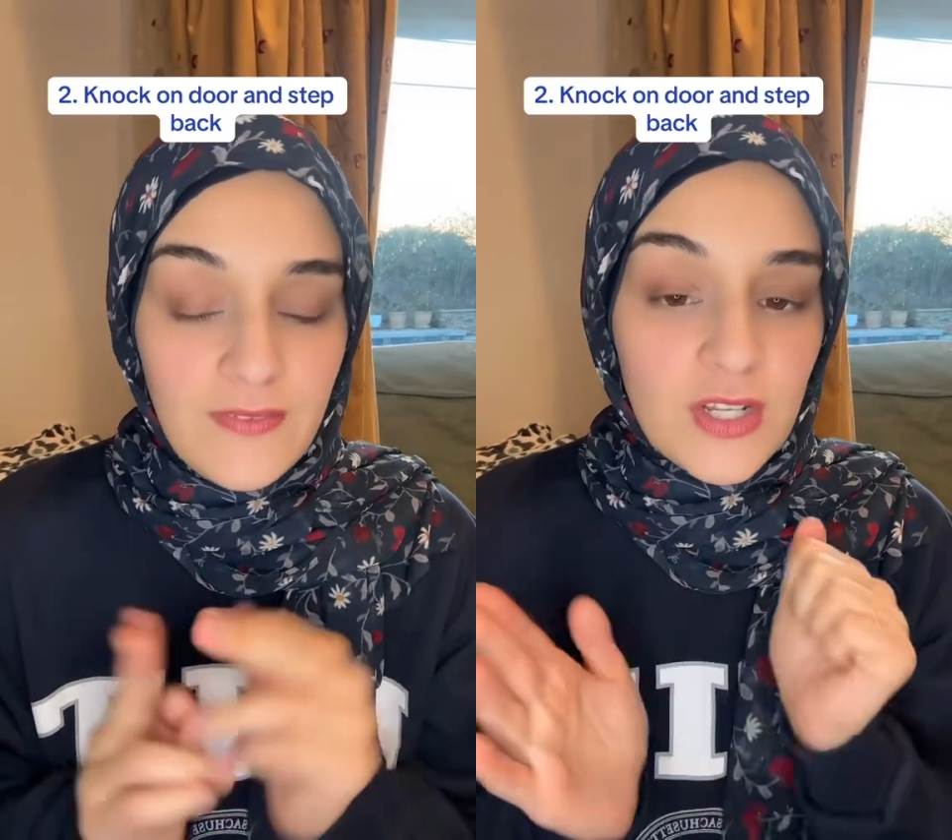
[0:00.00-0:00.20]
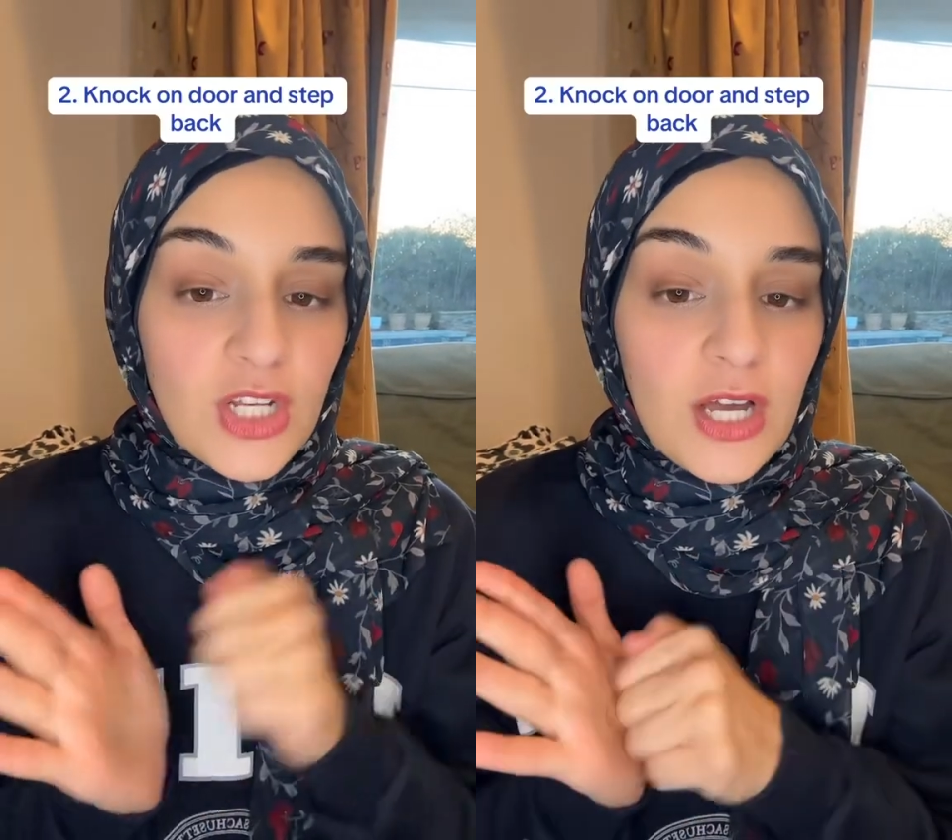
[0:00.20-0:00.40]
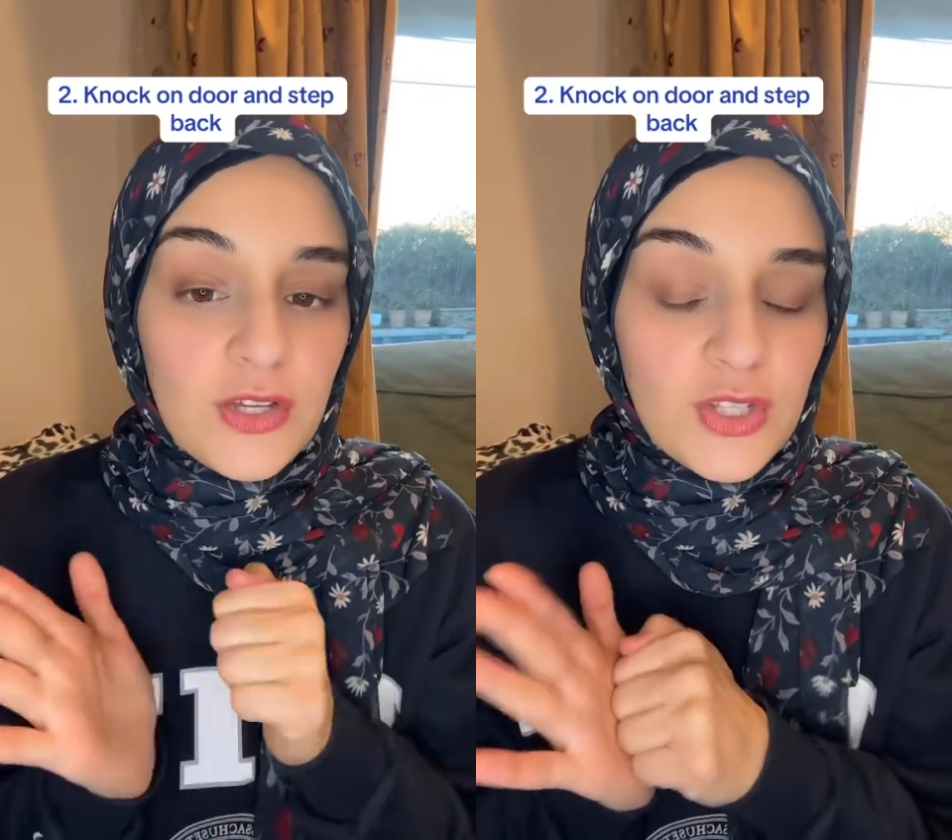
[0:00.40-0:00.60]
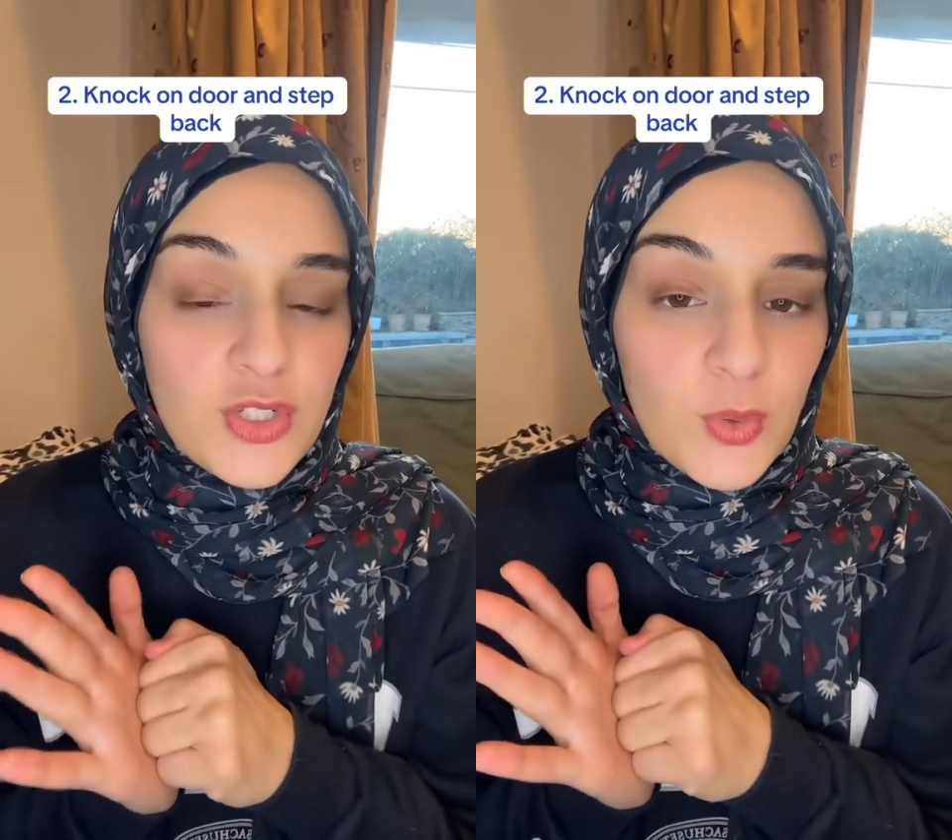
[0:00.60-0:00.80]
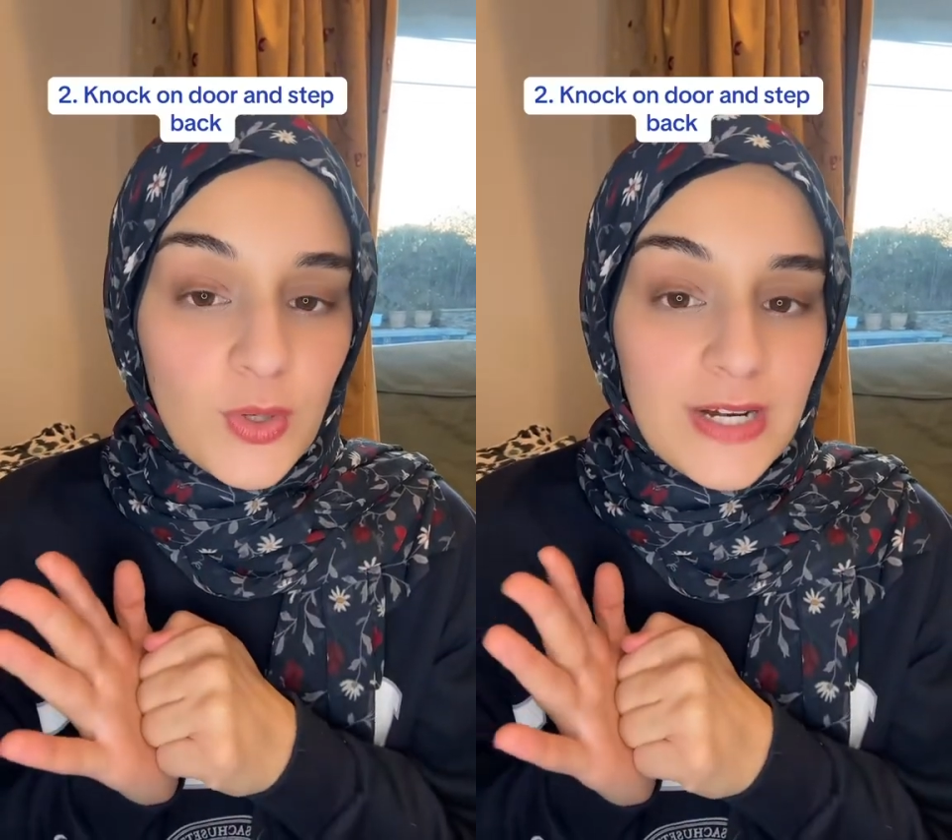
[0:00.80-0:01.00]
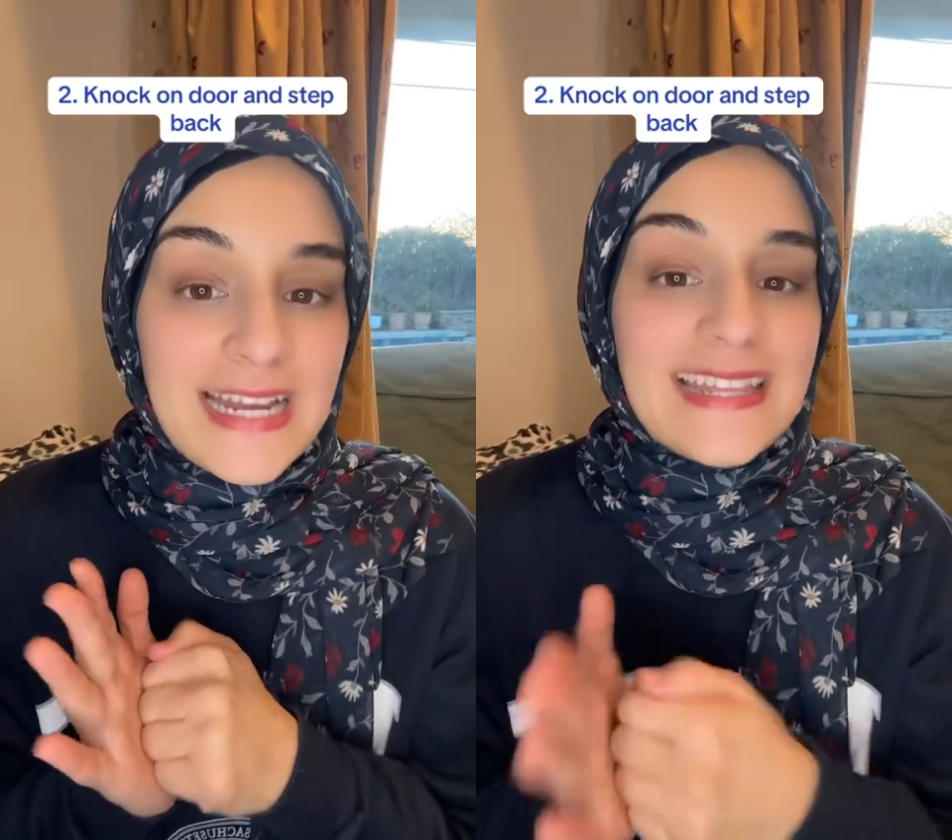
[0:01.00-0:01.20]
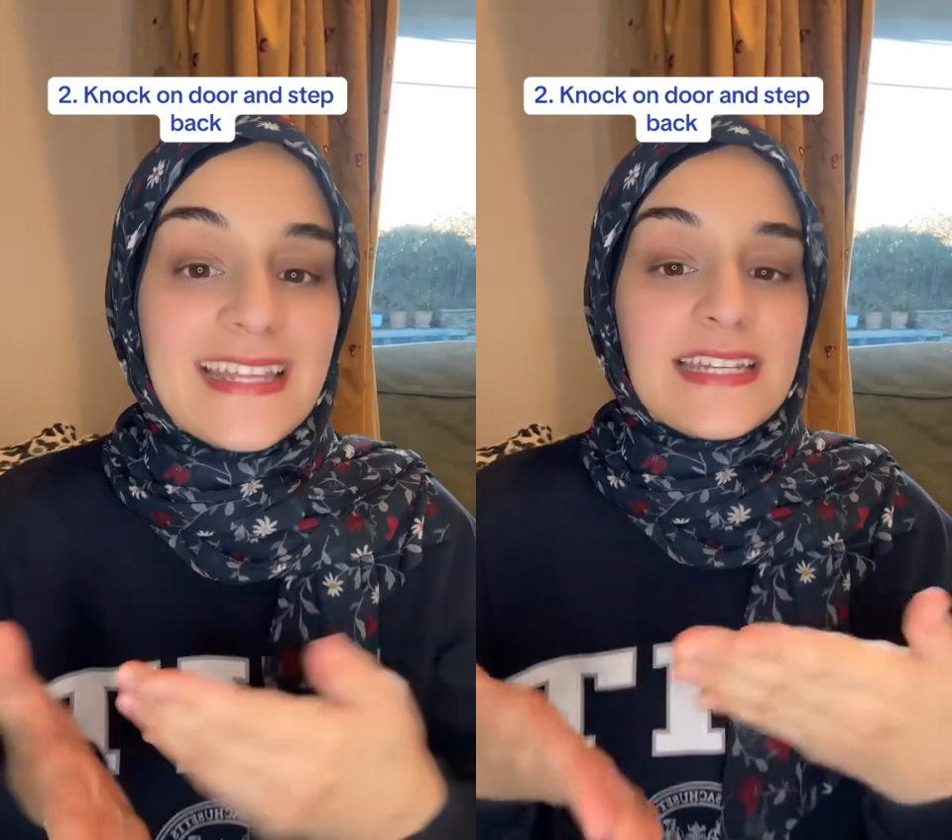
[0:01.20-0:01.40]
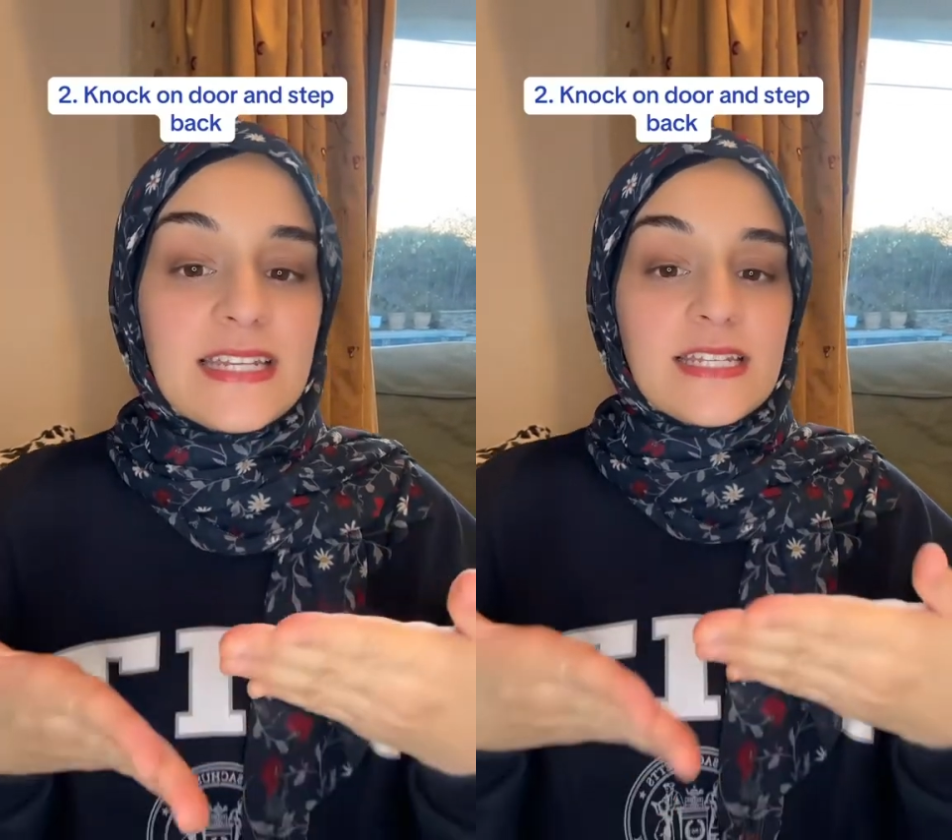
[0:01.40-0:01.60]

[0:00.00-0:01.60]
knock on the door and then